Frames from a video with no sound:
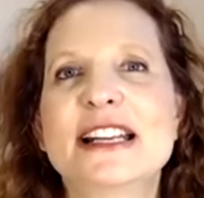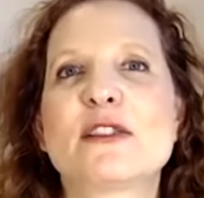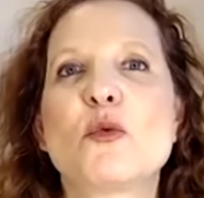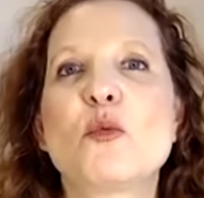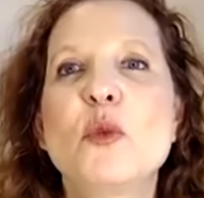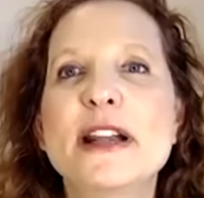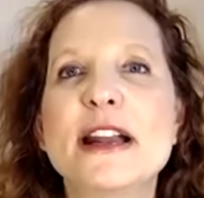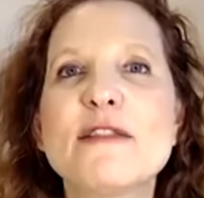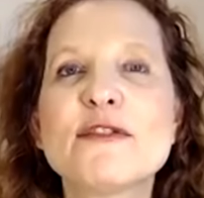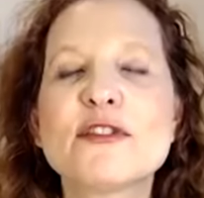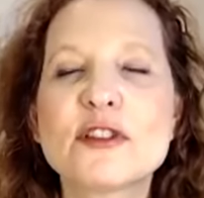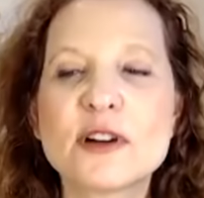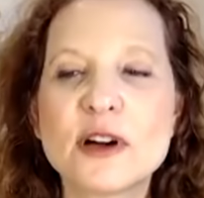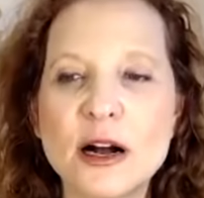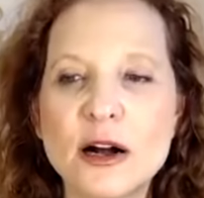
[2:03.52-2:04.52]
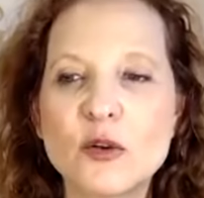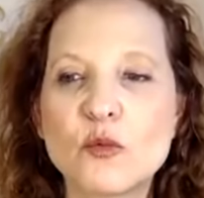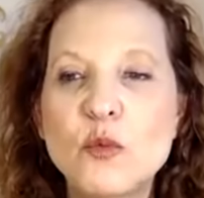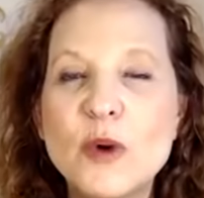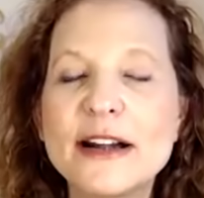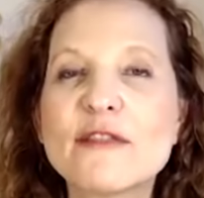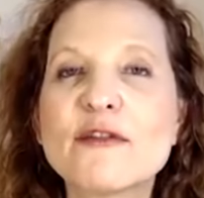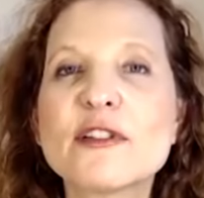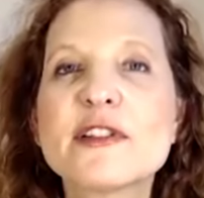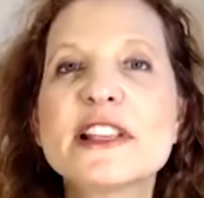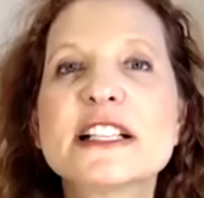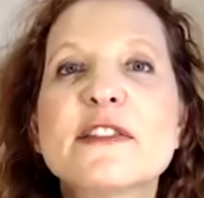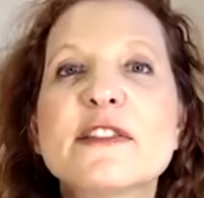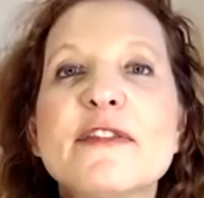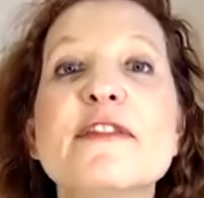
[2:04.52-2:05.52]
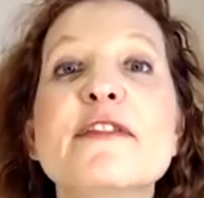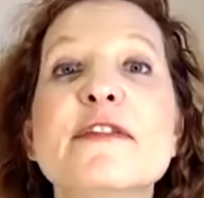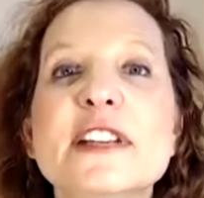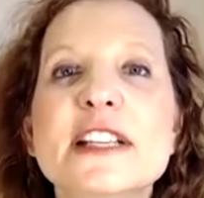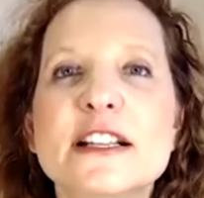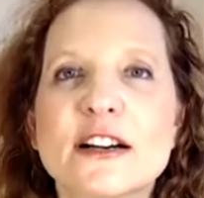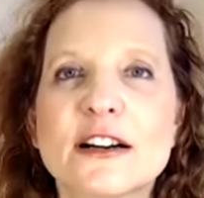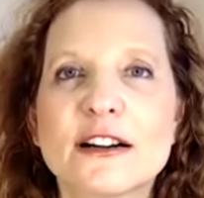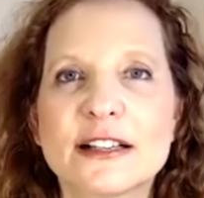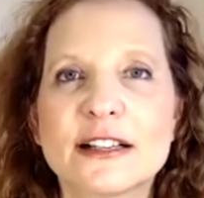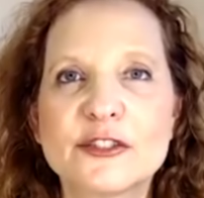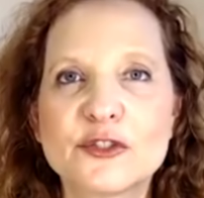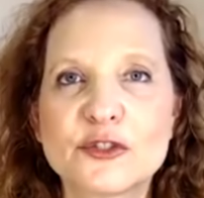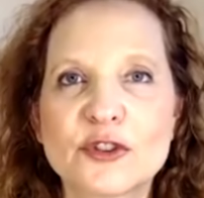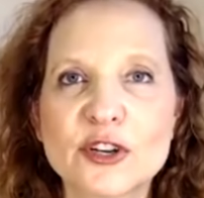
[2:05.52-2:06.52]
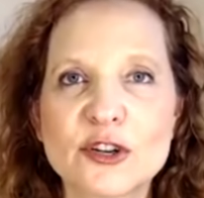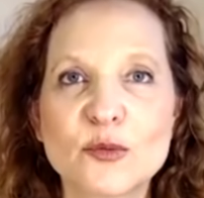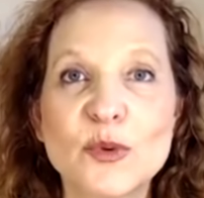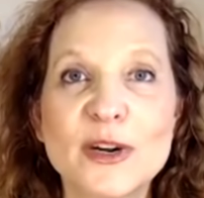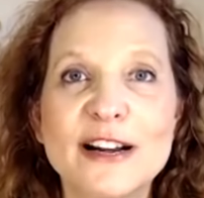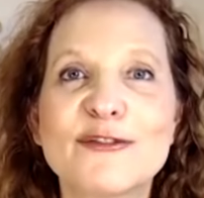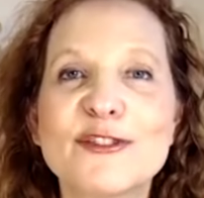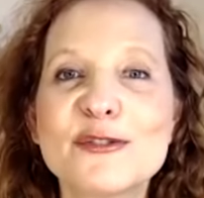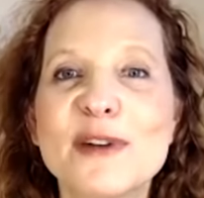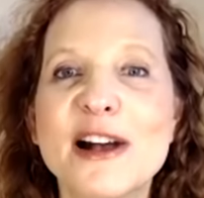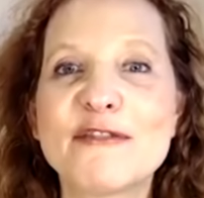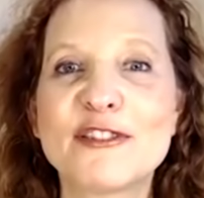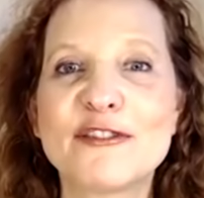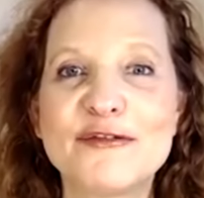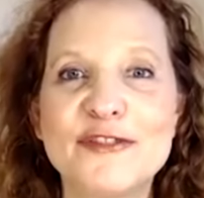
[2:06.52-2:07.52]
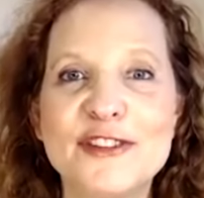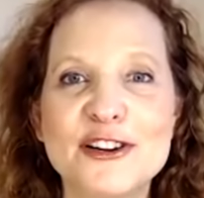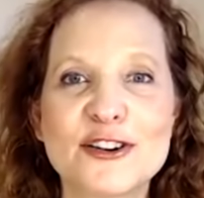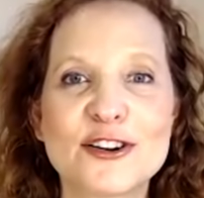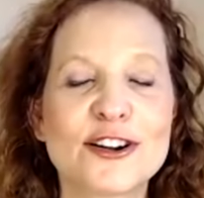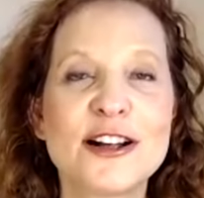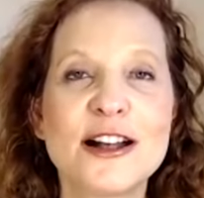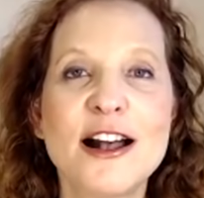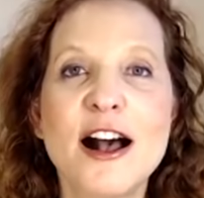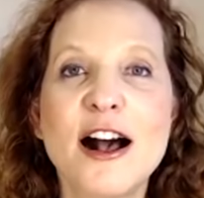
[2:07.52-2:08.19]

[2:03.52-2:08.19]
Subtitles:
whenever this fear is triggered, whenever you have a fear